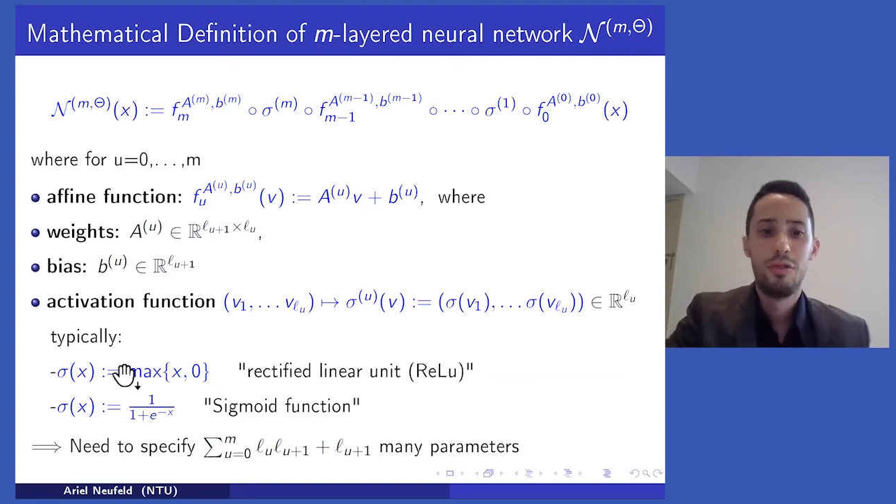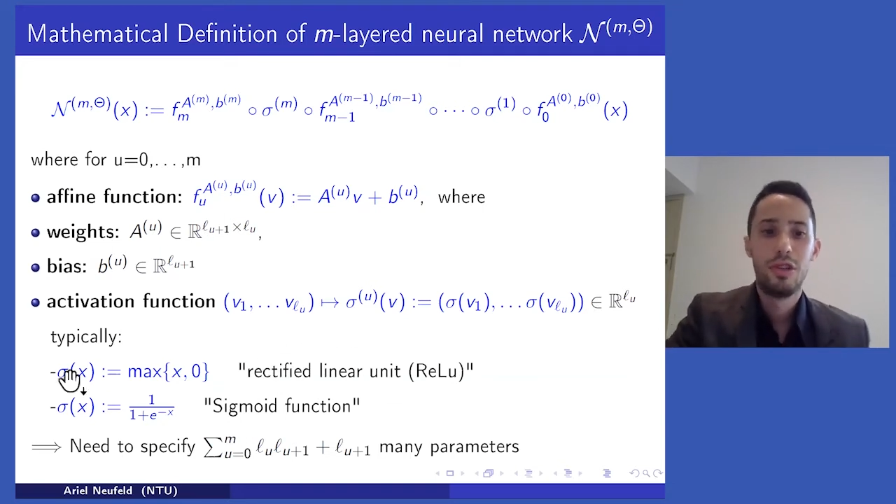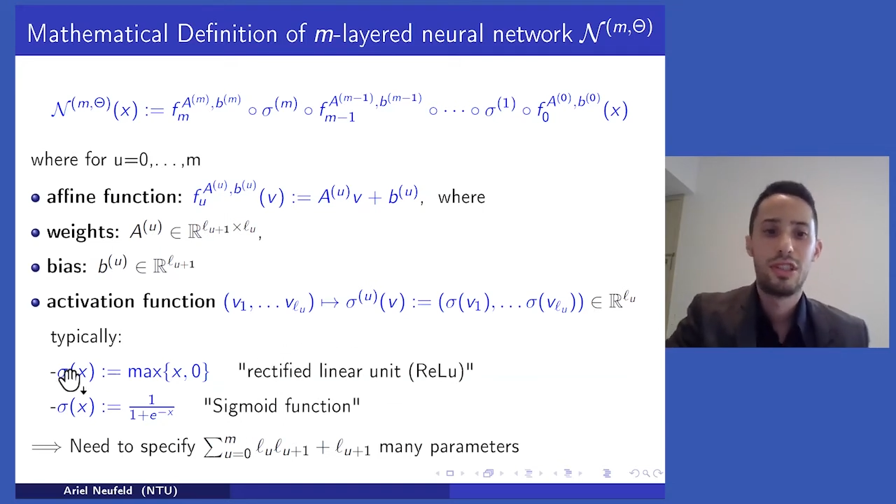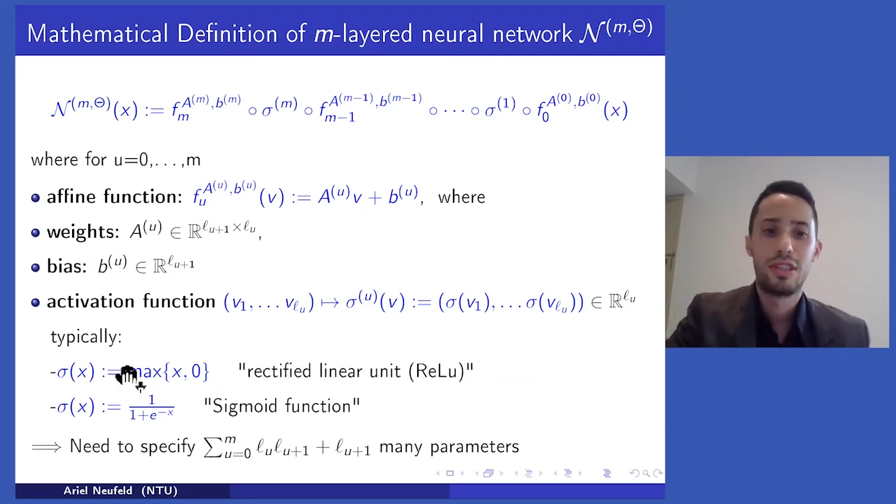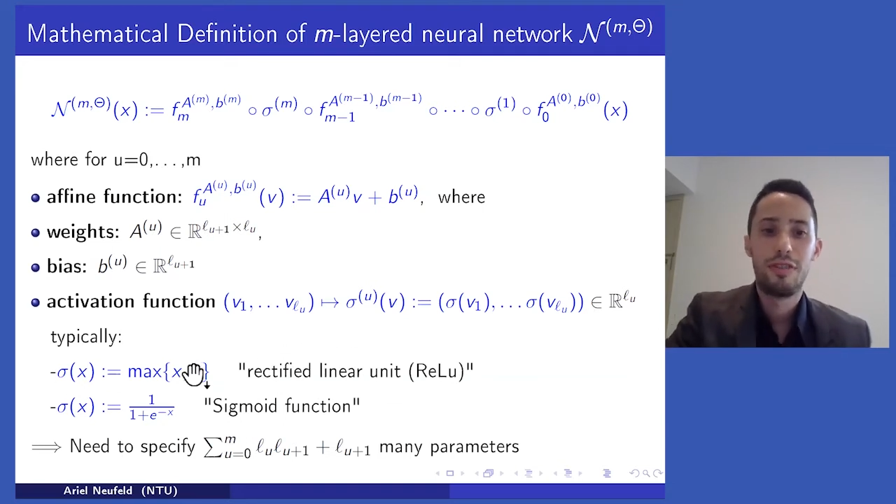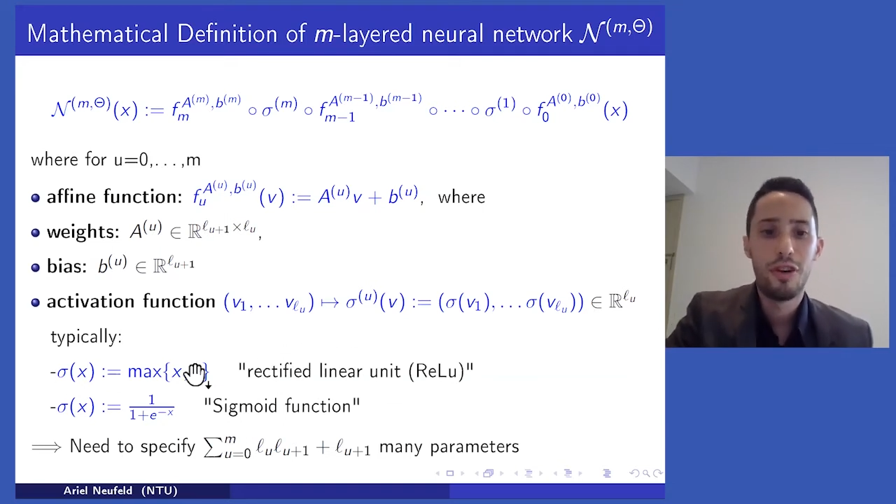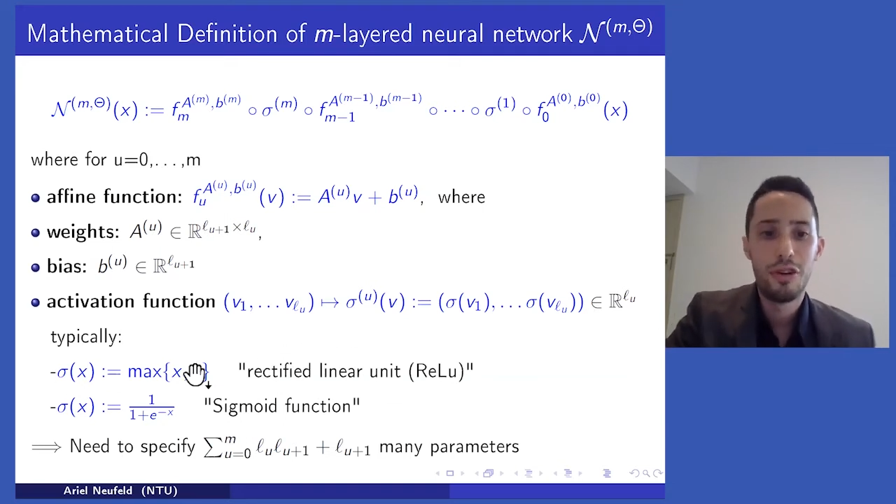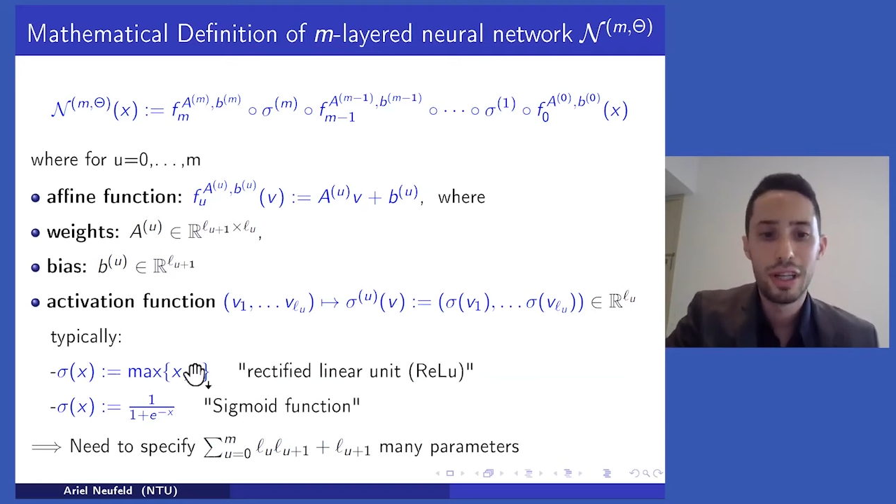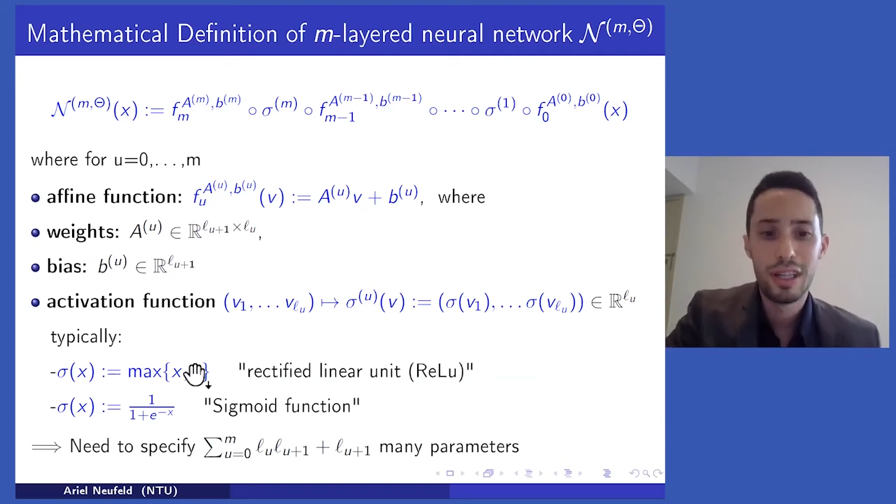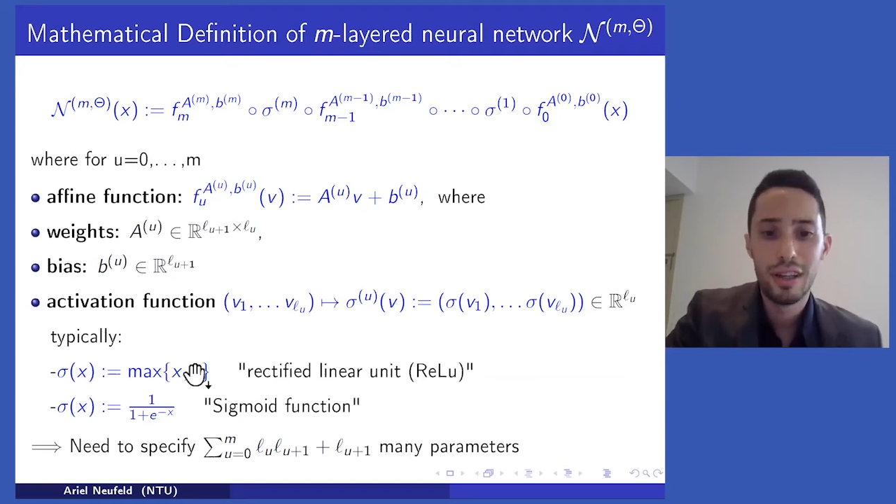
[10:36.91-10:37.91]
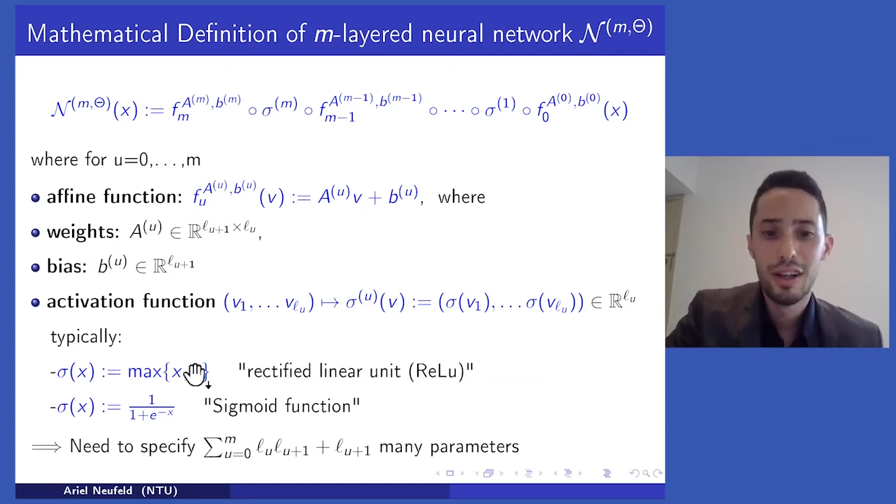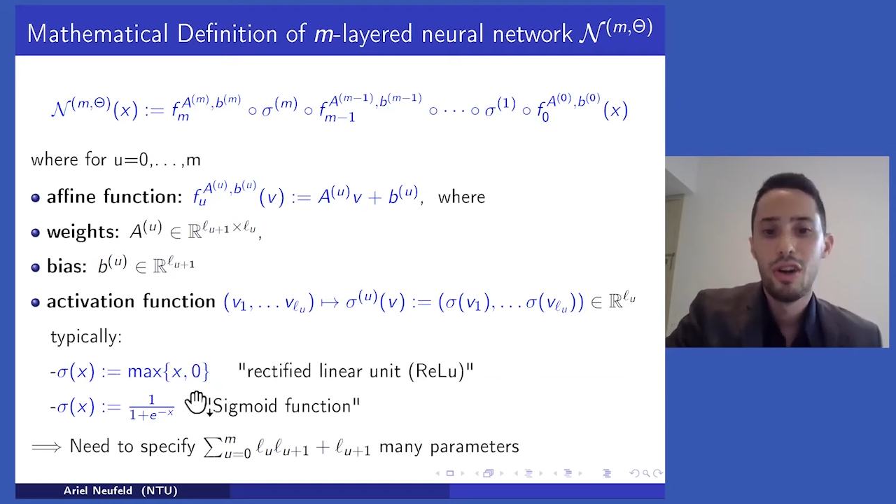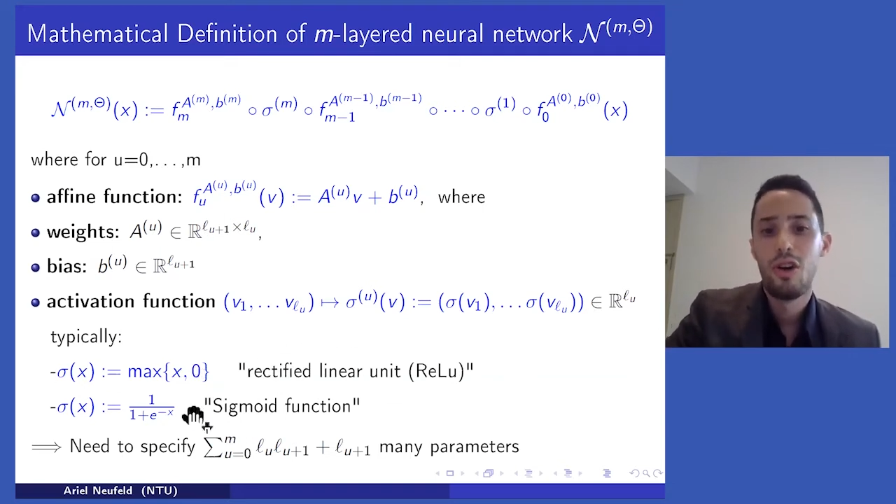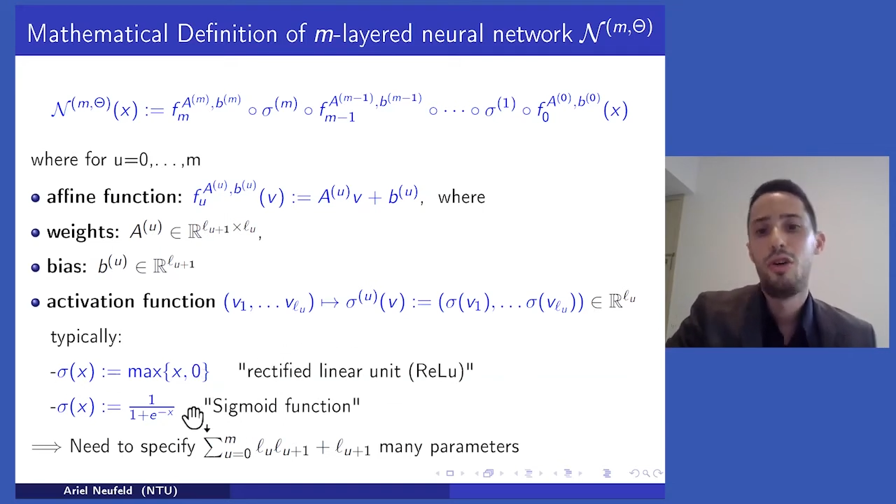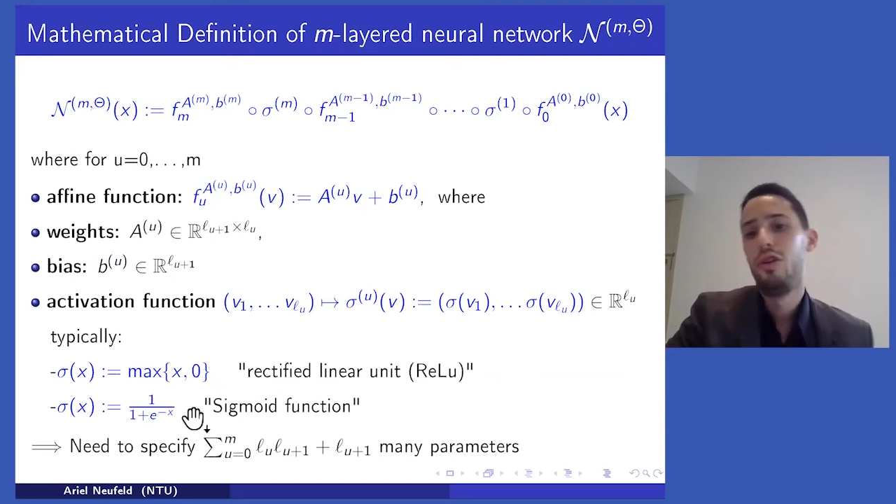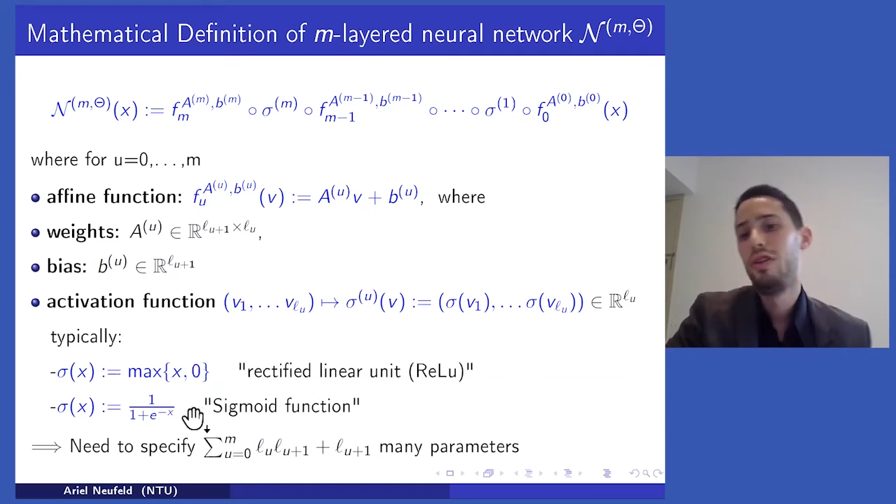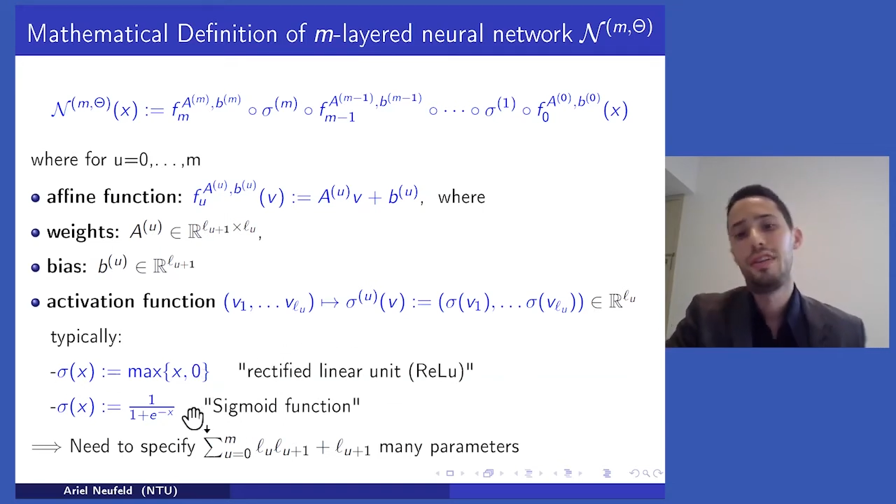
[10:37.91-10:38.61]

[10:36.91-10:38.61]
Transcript: which is the following, or